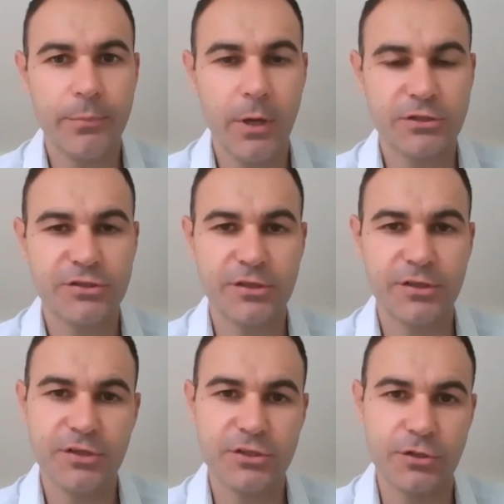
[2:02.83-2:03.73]
purchasing
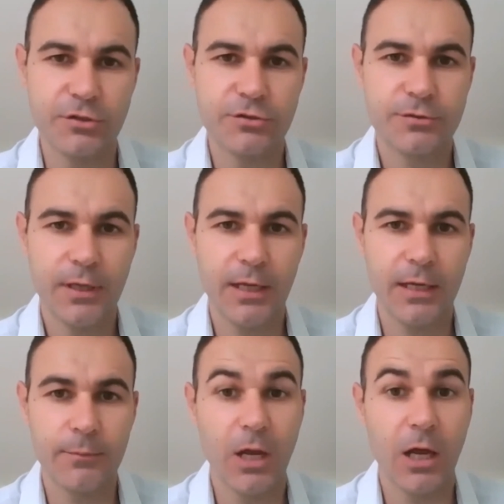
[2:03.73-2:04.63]
decisions
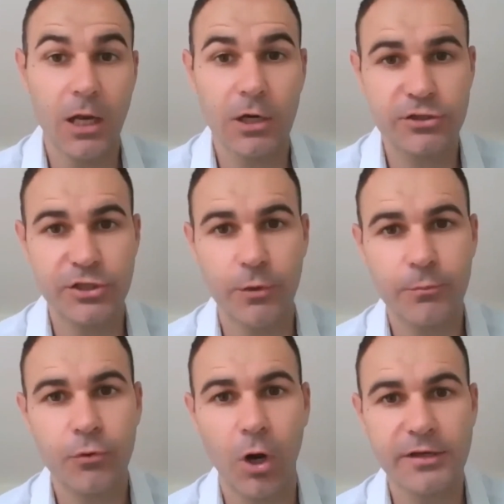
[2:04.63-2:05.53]
largely on
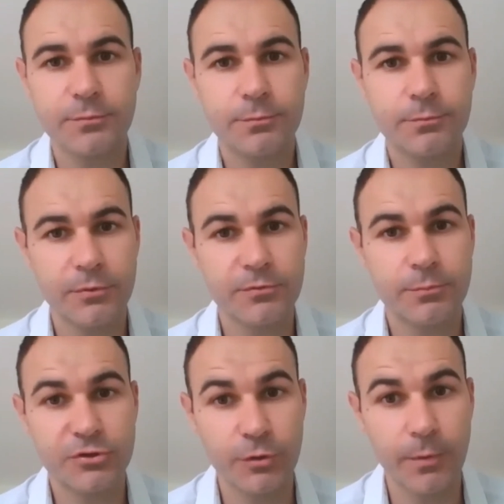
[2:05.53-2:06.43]
price.
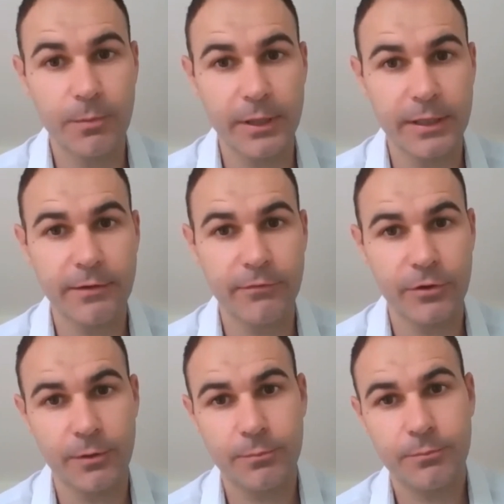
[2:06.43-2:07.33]
Presumably, given
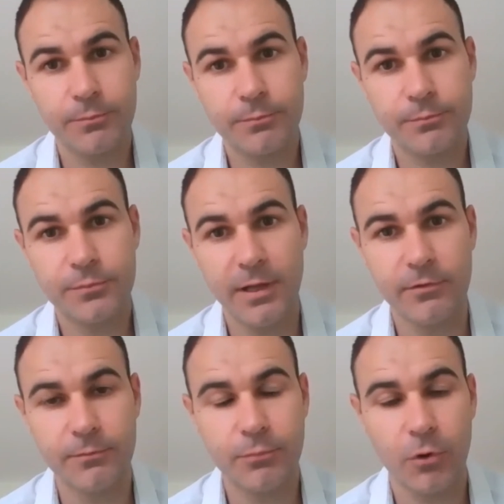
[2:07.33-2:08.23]
the
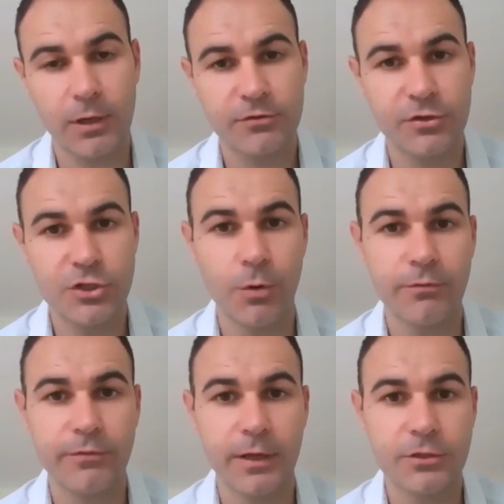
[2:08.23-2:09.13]
level of products that you
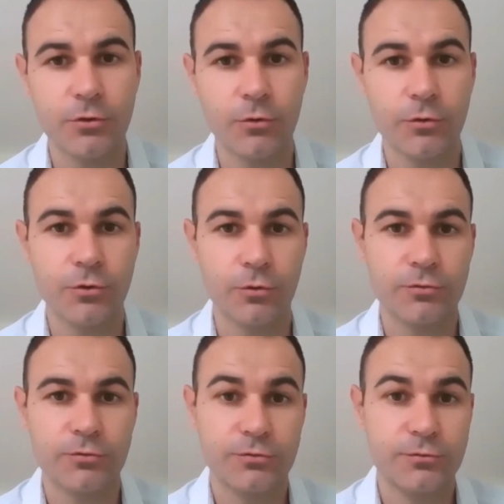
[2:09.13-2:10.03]
offer, you're
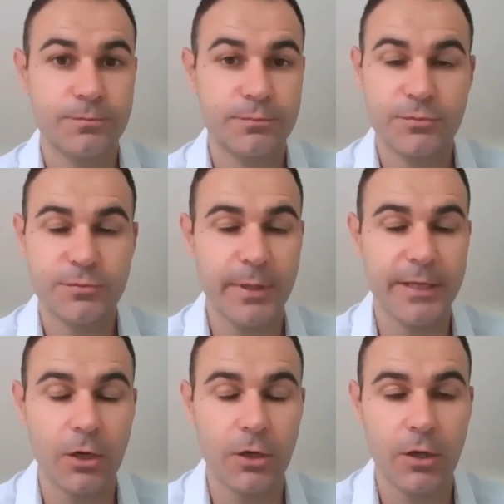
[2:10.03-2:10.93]

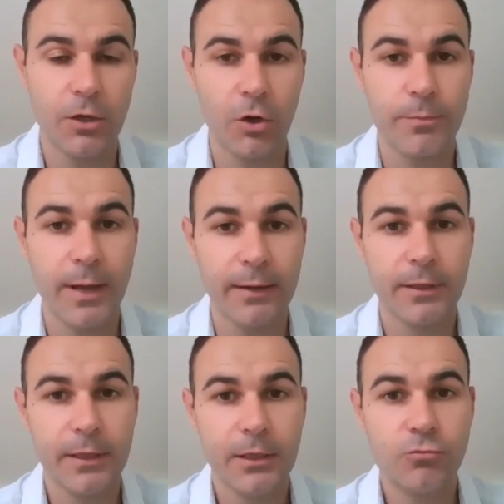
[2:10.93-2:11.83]
speaking a lot about
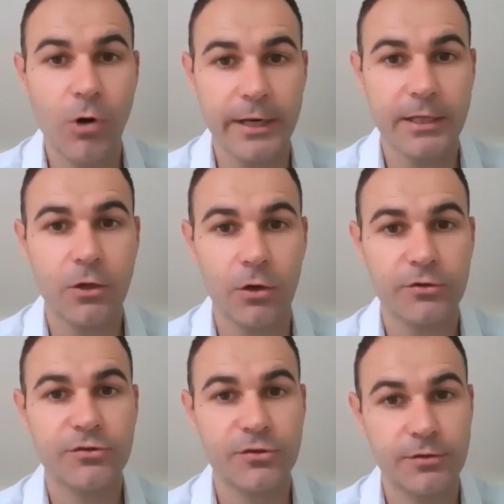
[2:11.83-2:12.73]
running
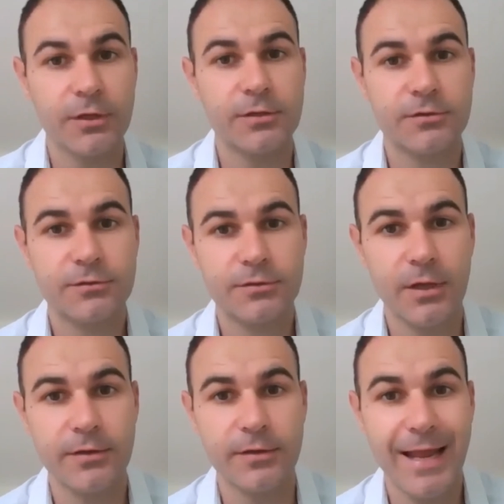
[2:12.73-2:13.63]
costs and
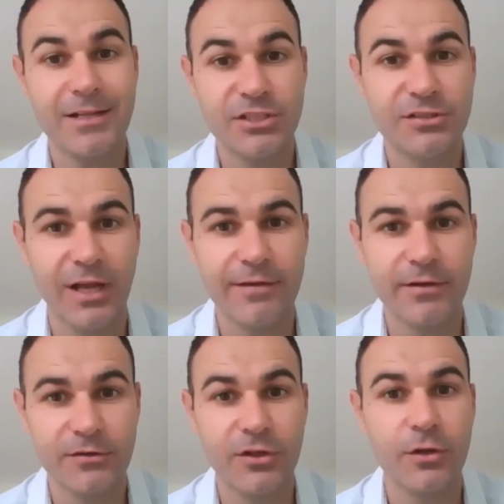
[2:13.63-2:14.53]
energy
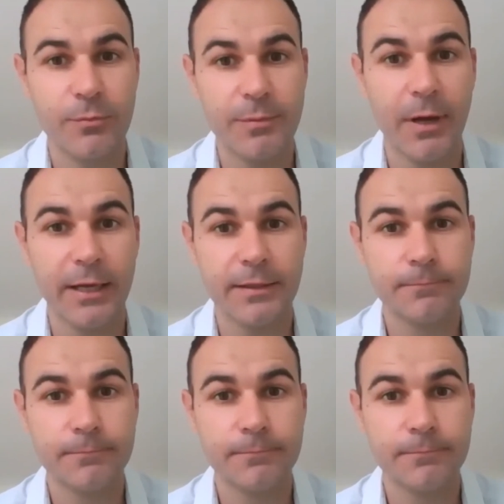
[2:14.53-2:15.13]
savings that can be made.